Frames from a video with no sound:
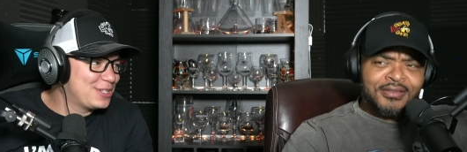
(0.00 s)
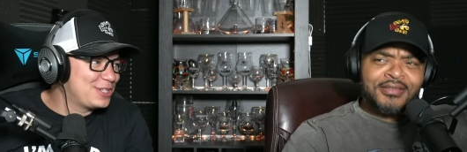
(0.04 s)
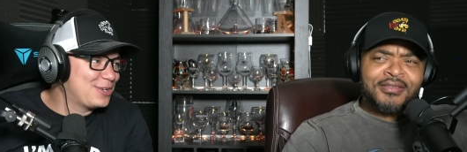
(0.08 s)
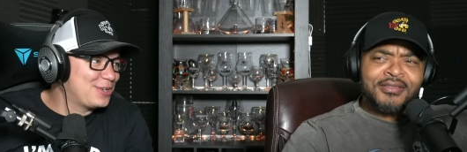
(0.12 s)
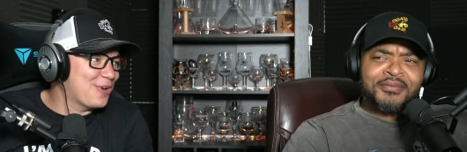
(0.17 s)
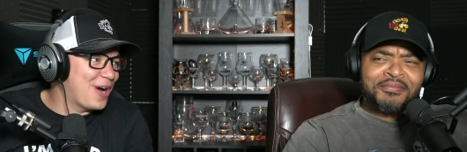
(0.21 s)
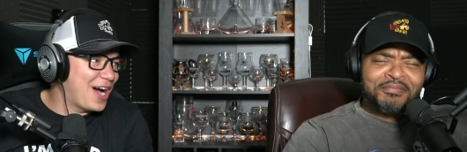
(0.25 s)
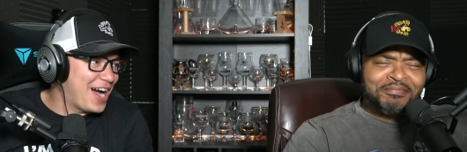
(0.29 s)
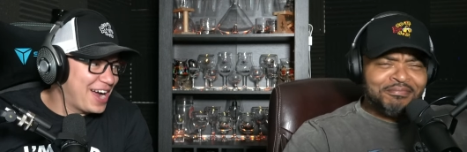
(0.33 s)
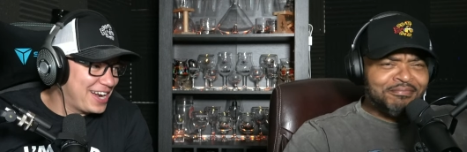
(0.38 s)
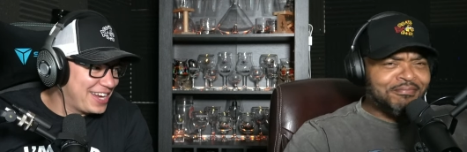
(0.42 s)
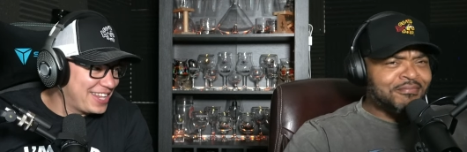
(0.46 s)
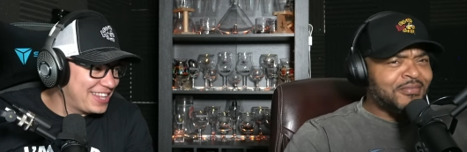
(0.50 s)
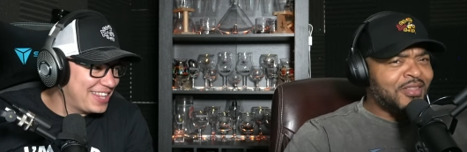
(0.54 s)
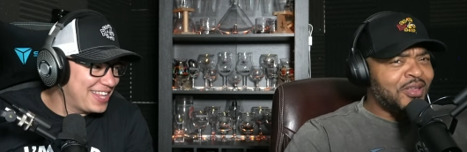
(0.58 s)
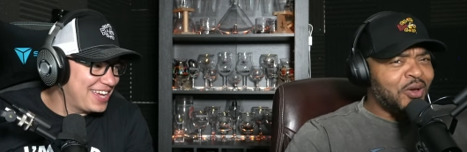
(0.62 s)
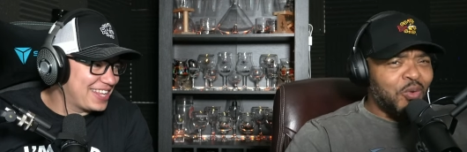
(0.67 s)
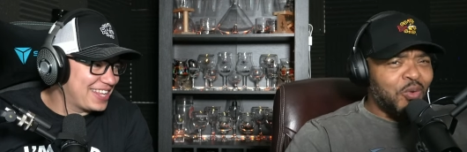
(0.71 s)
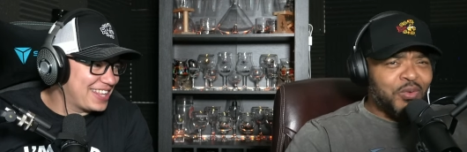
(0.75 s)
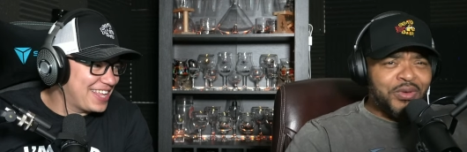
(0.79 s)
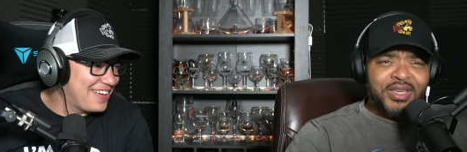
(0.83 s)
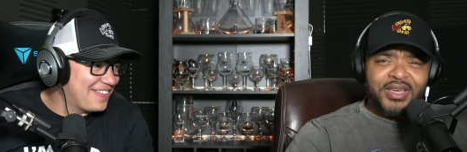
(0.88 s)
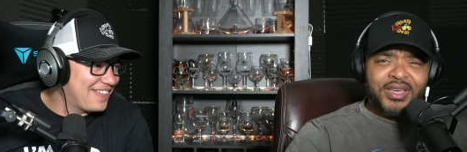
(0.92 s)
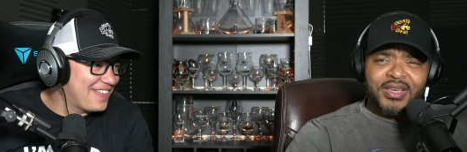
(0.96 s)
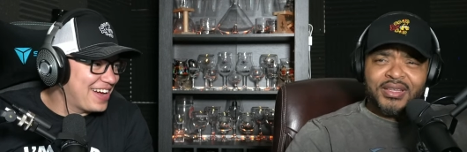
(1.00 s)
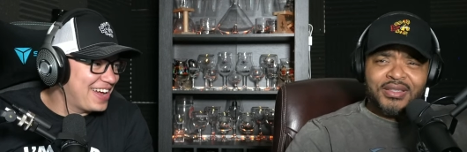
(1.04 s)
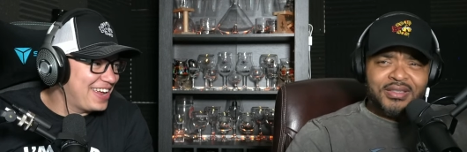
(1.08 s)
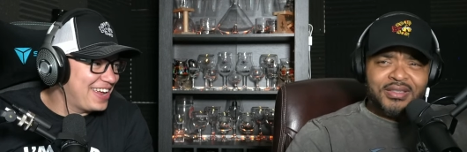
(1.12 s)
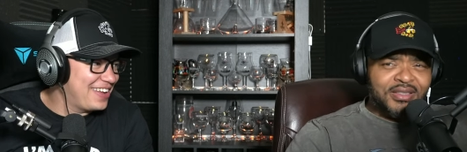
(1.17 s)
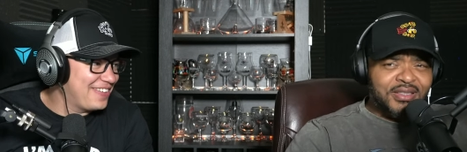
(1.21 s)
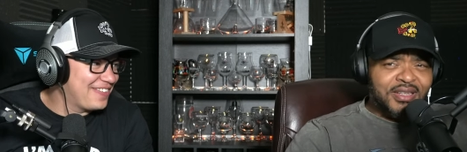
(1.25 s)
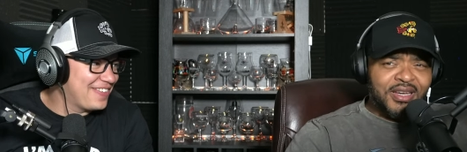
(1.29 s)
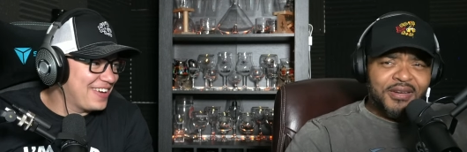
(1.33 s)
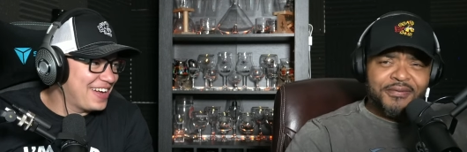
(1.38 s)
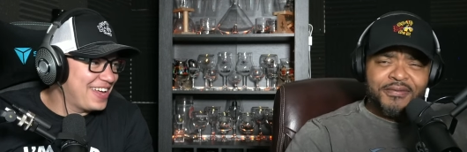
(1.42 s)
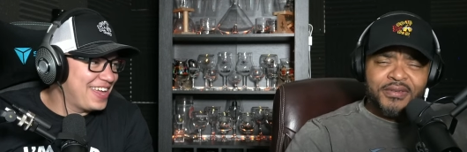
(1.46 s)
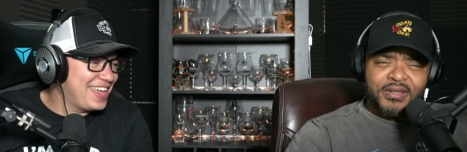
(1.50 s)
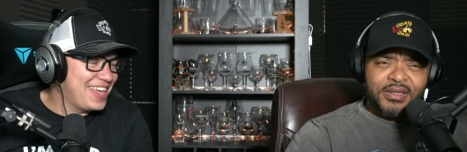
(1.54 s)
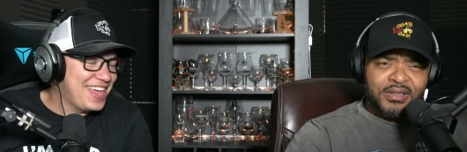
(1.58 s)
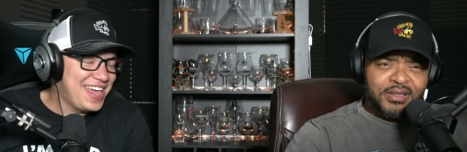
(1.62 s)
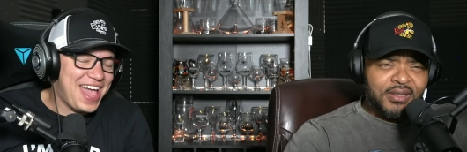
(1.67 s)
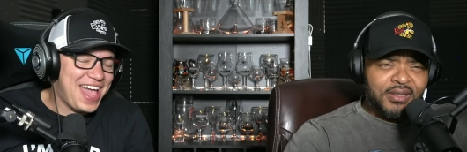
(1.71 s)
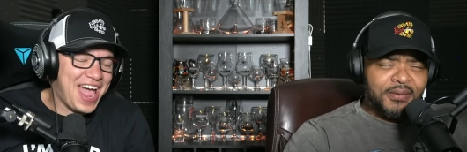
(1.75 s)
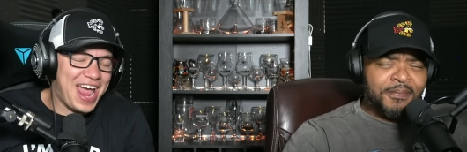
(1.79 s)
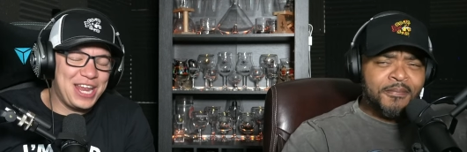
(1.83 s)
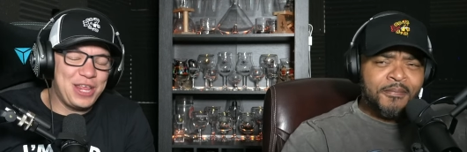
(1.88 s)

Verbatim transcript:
Speaker 1: was grinding like oh, that, yeah, right? Definitely. Right?